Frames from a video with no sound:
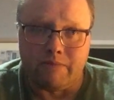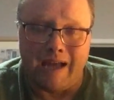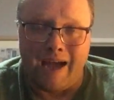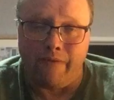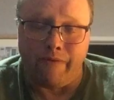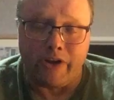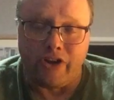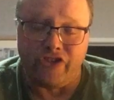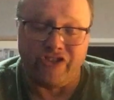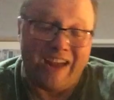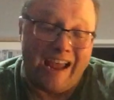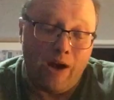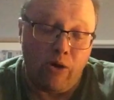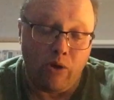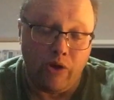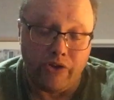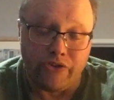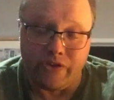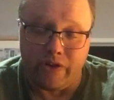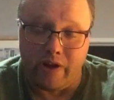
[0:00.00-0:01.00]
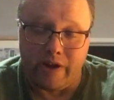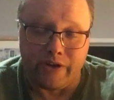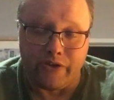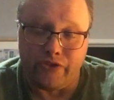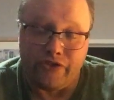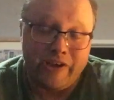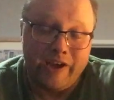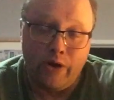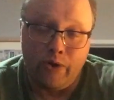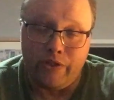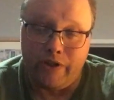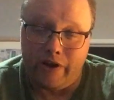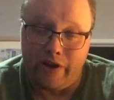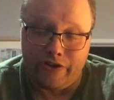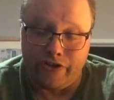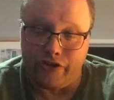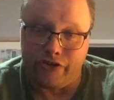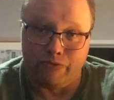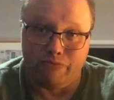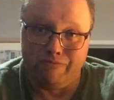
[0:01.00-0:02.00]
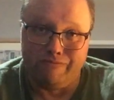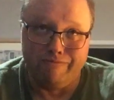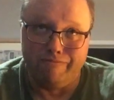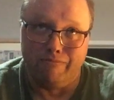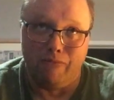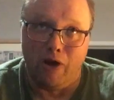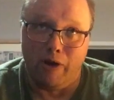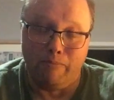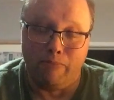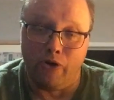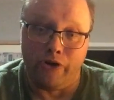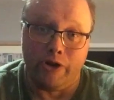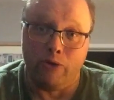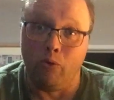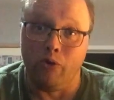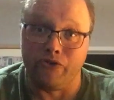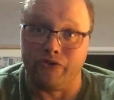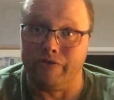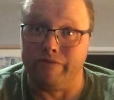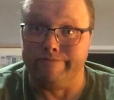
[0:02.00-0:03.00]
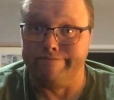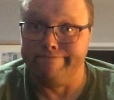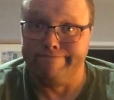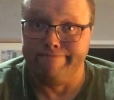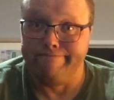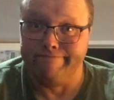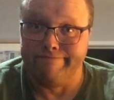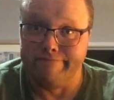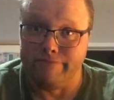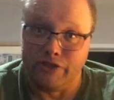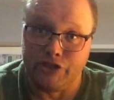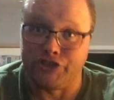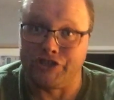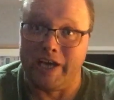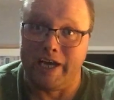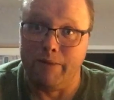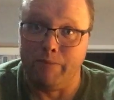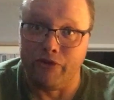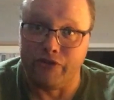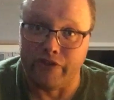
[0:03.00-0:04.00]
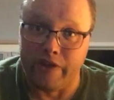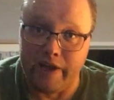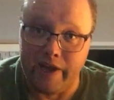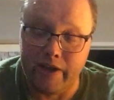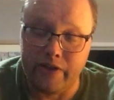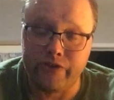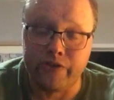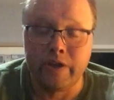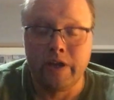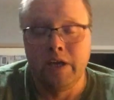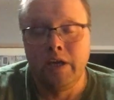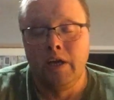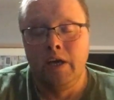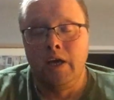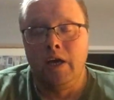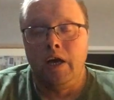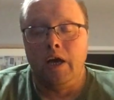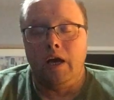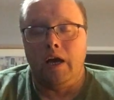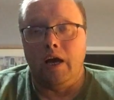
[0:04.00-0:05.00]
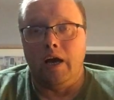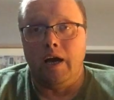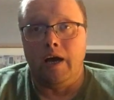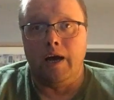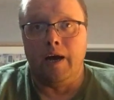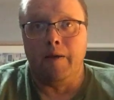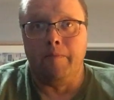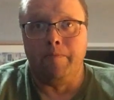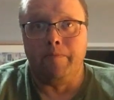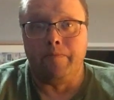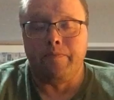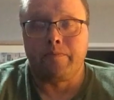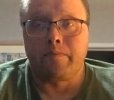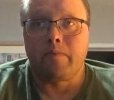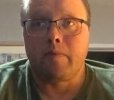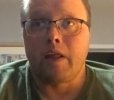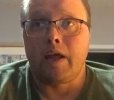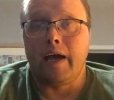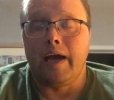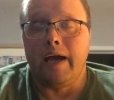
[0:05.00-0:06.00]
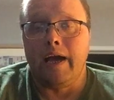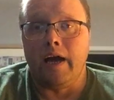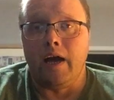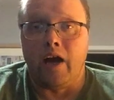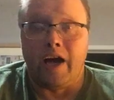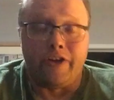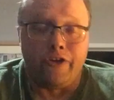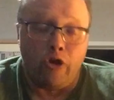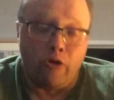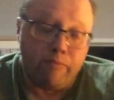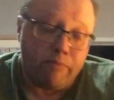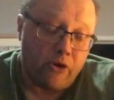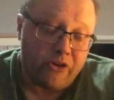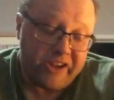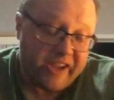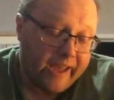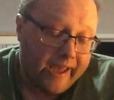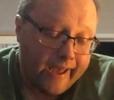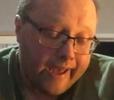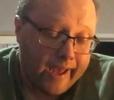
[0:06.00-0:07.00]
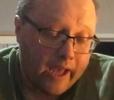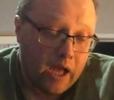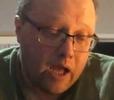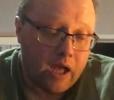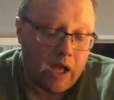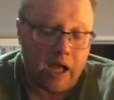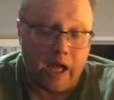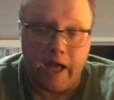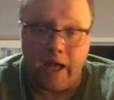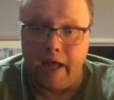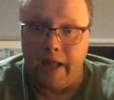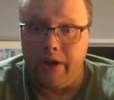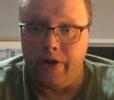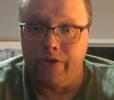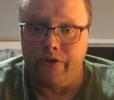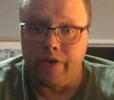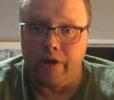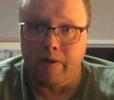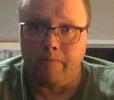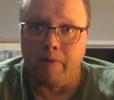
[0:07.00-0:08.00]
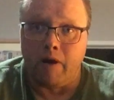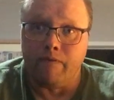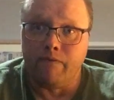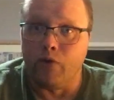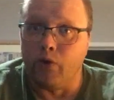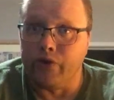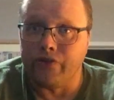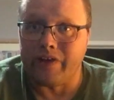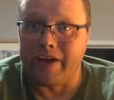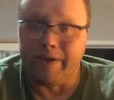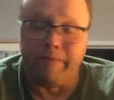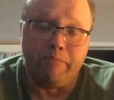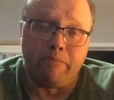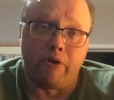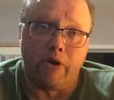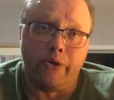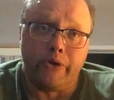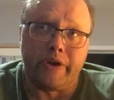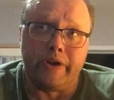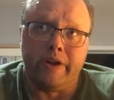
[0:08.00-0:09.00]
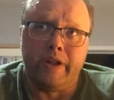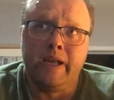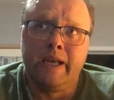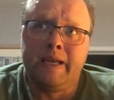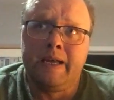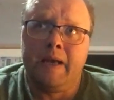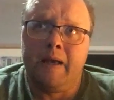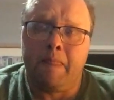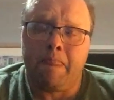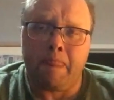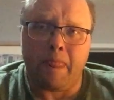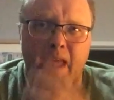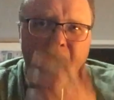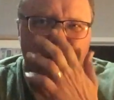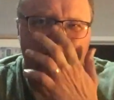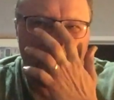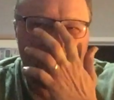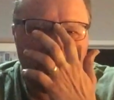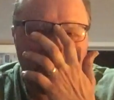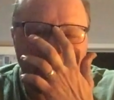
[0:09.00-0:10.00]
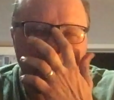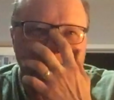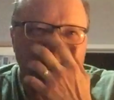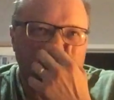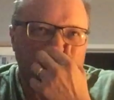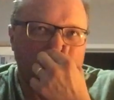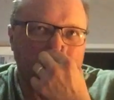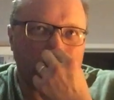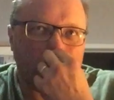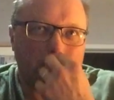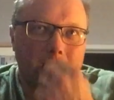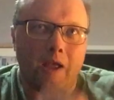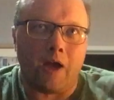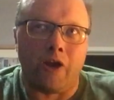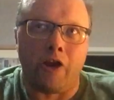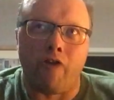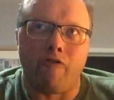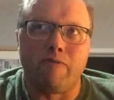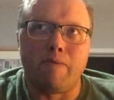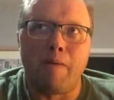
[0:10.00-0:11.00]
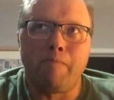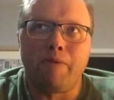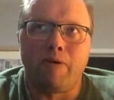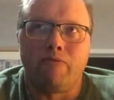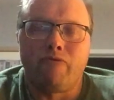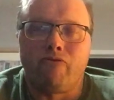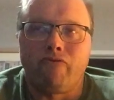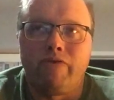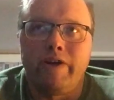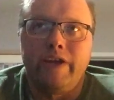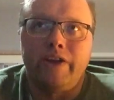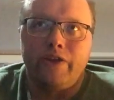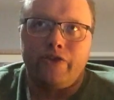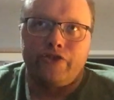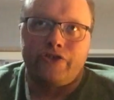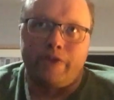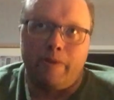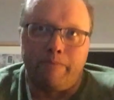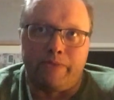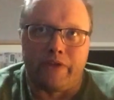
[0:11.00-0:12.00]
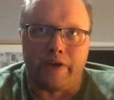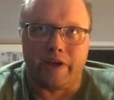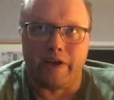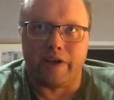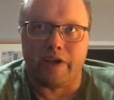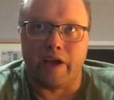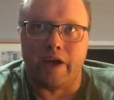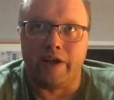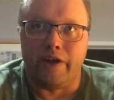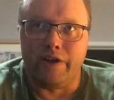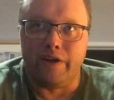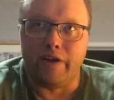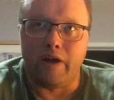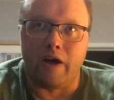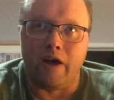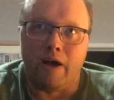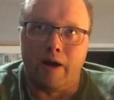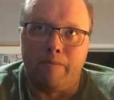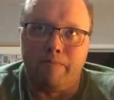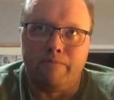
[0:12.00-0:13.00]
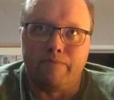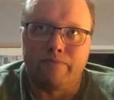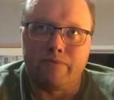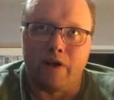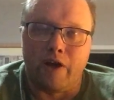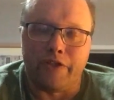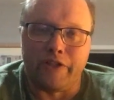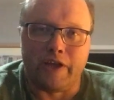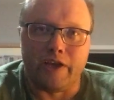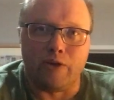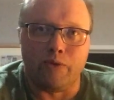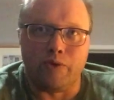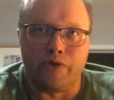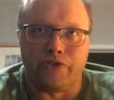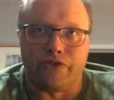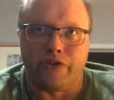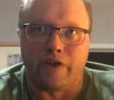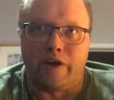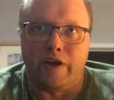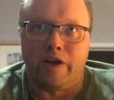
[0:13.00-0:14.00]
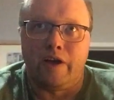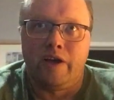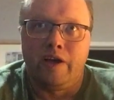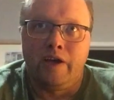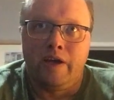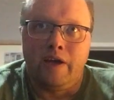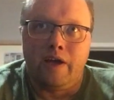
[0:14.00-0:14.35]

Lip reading: having showers, and I could tell that my body wasn't the same as theirs. I had no body hair, and my voice hadn't broken. And I remember reading something in, I think it was a